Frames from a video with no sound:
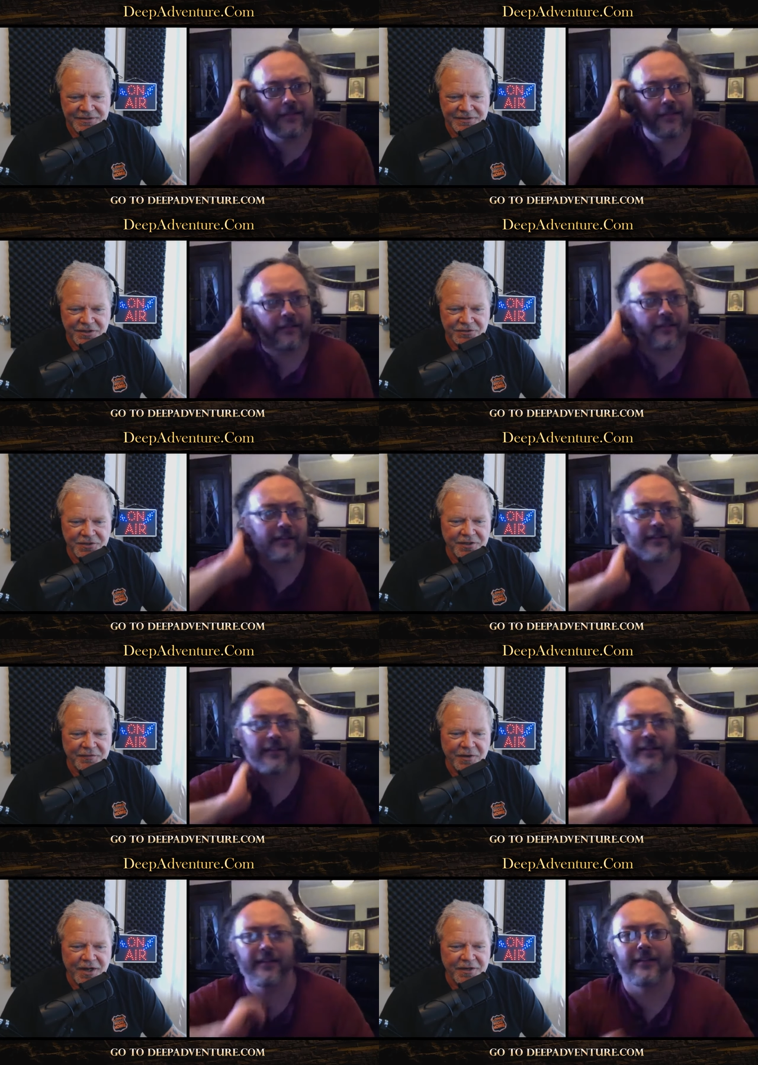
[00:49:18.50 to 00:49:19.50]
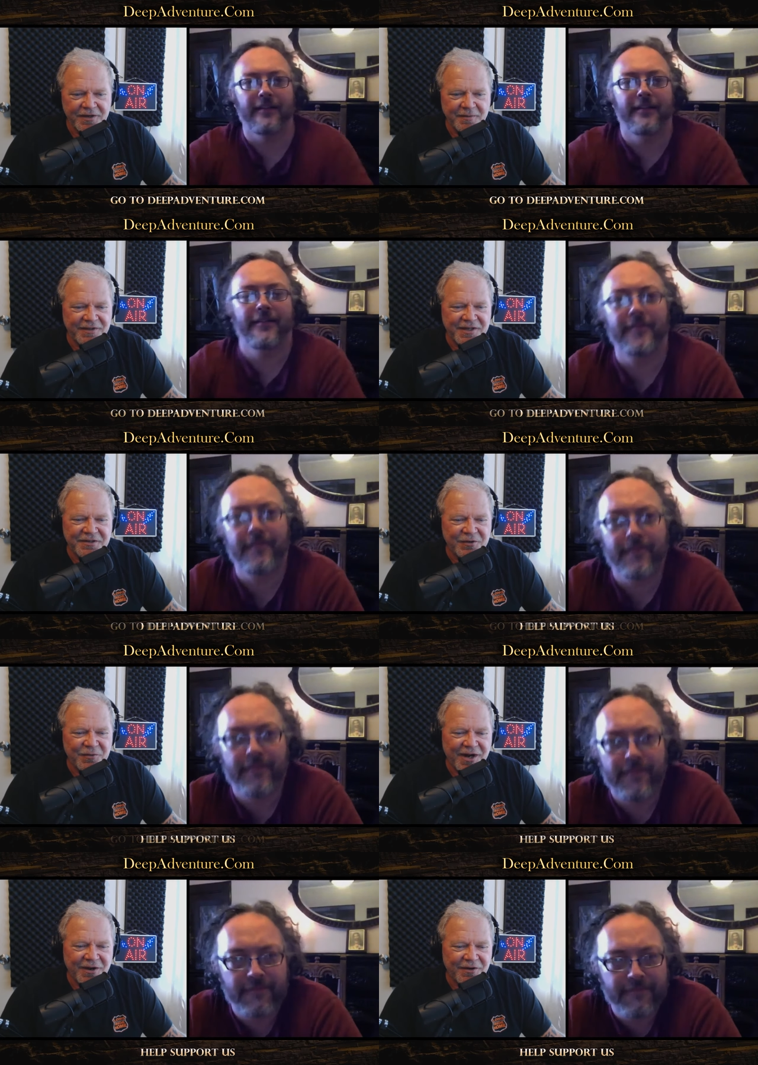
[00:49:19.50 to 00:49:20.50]
Speaker 1: It's alternative rock. You're not playing to the
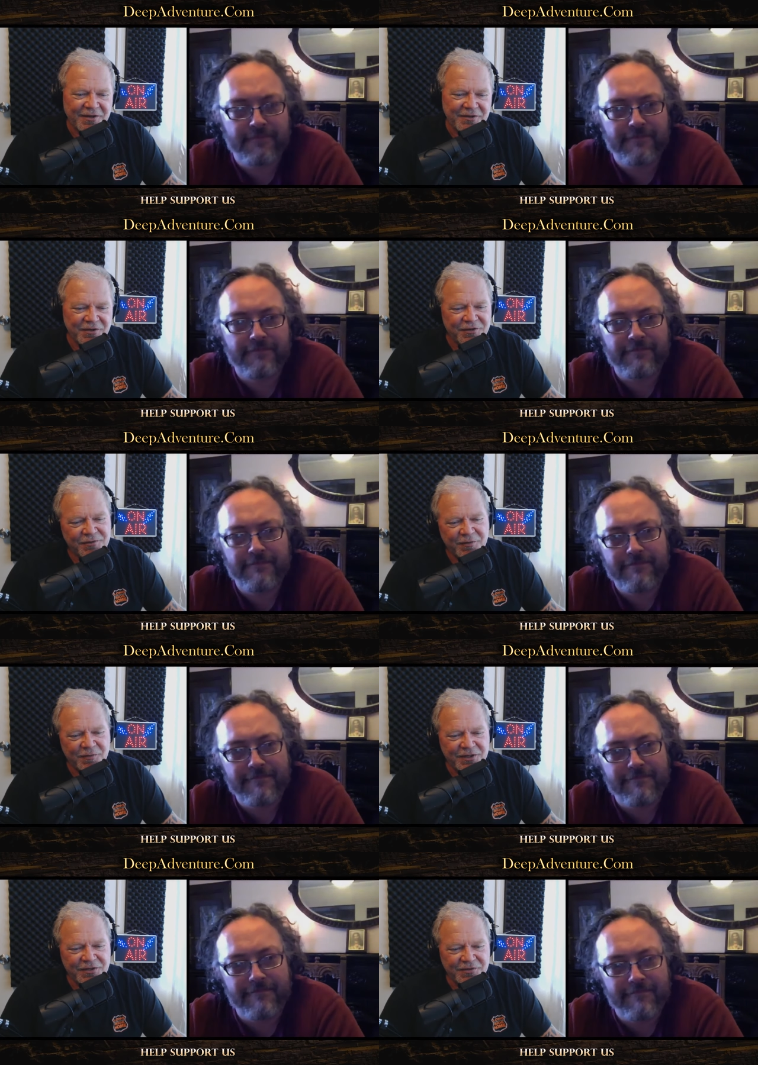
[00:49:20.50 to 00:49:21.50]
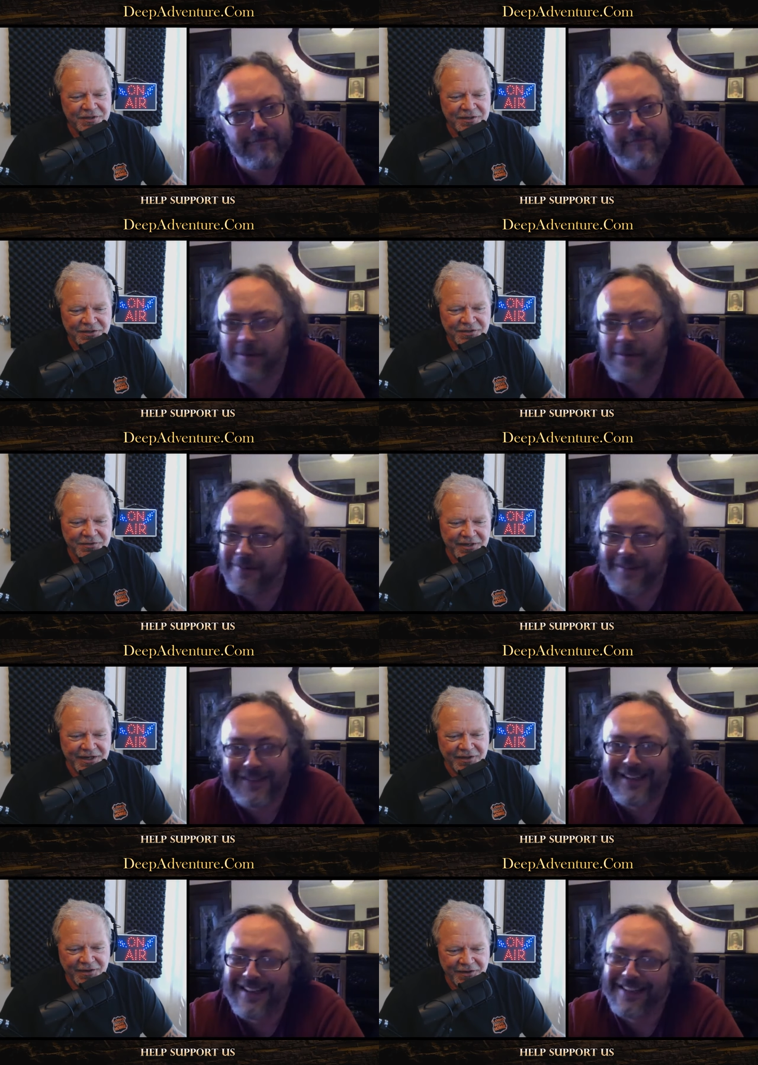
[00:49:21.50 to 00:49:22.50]
choir, are you? You're doing what we do. You're doing
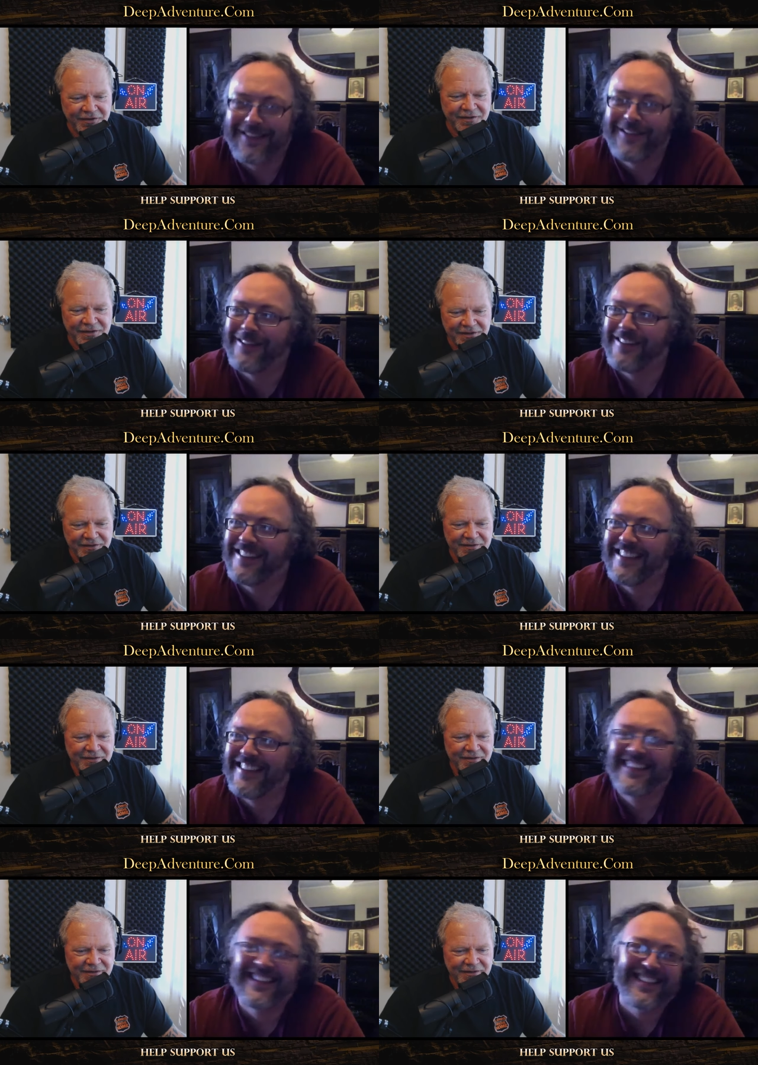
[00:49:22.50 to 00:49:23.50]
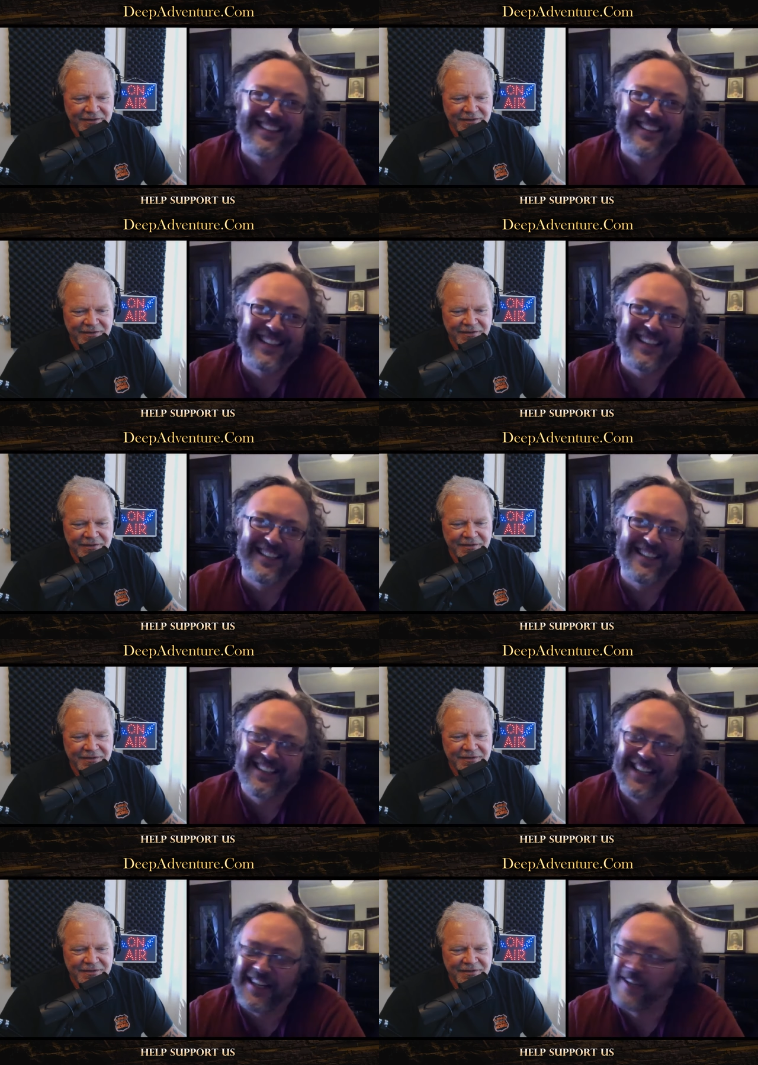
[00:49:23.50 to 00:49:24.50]
kind of the hard thing.
Speaker 2: Yeah,
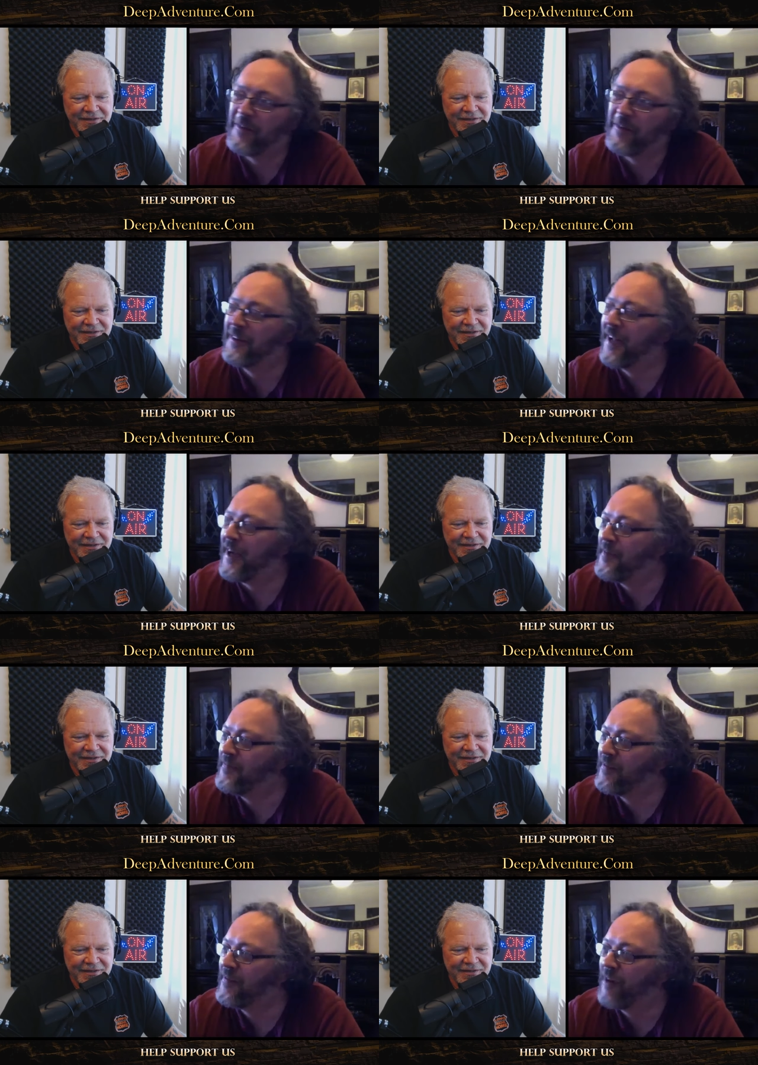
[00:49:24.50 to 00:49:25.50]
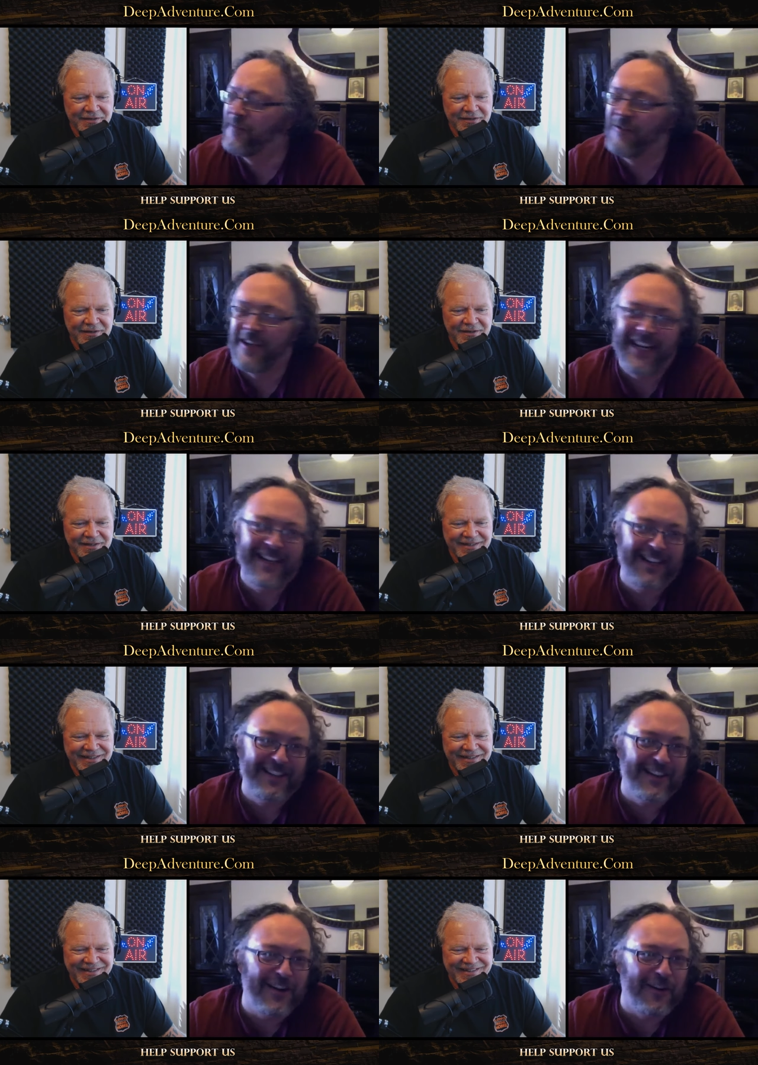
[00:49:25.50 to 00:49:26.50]
yeah, um, rough and ready, I
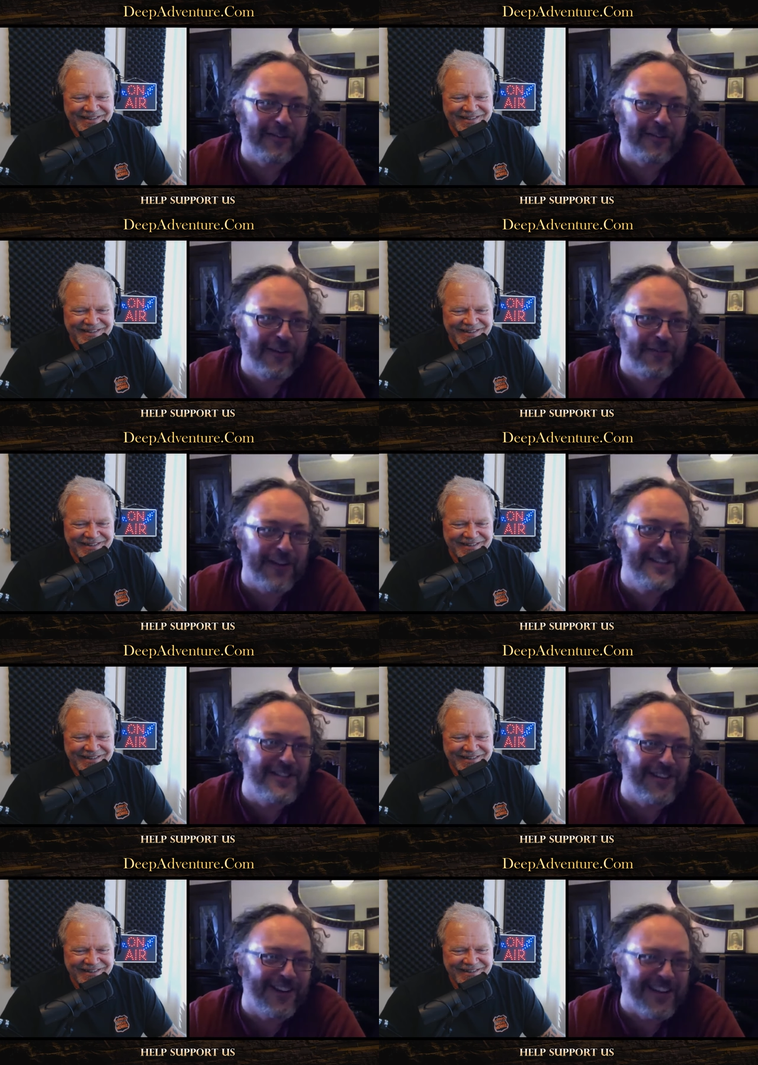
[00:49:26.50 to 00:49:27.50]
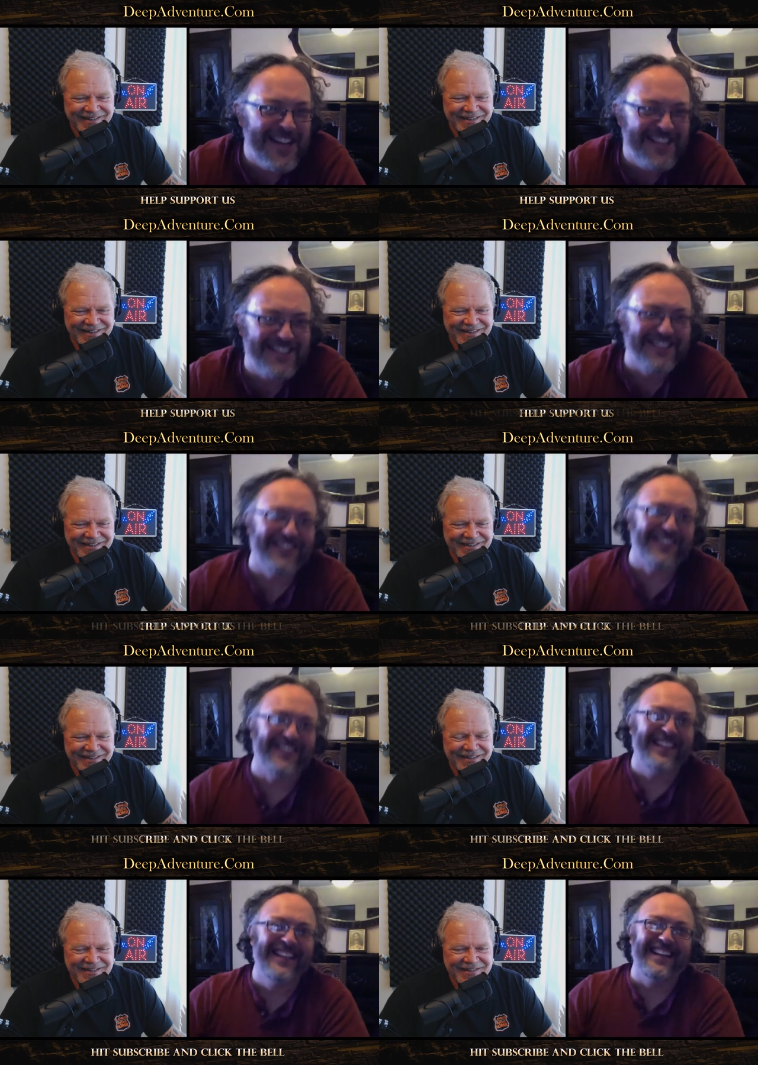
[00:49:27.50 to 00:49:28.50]
think our, our fans are. So,
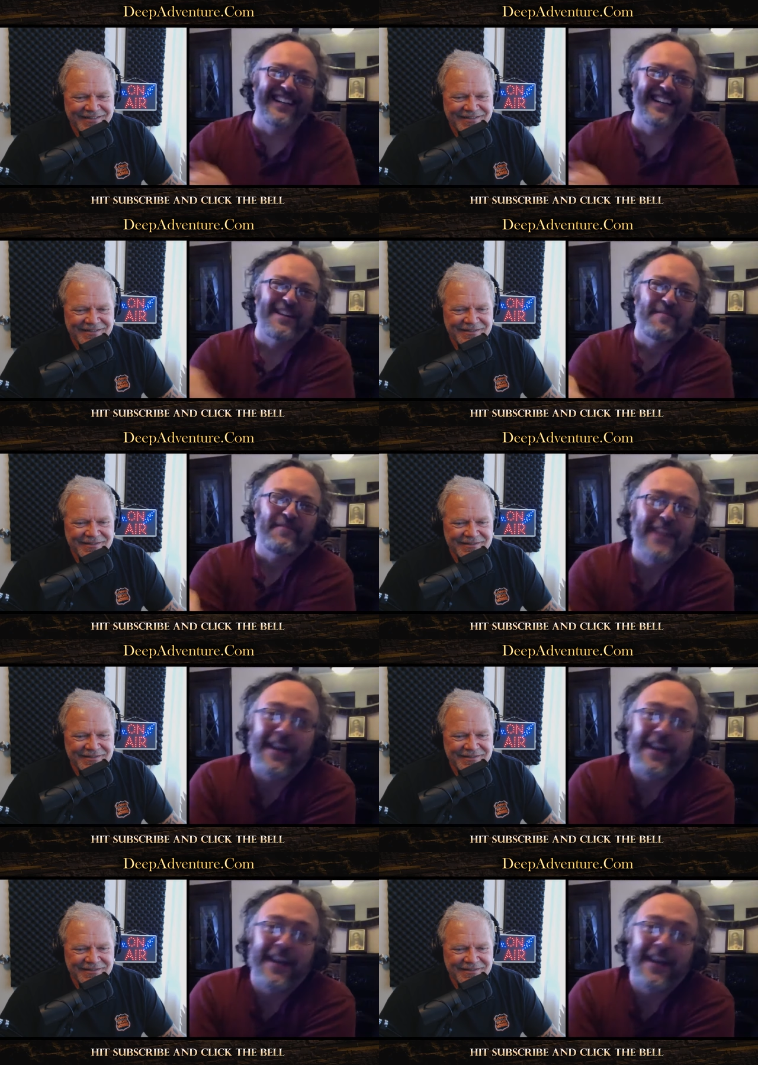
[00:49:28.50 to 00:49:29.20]
uh, yeah,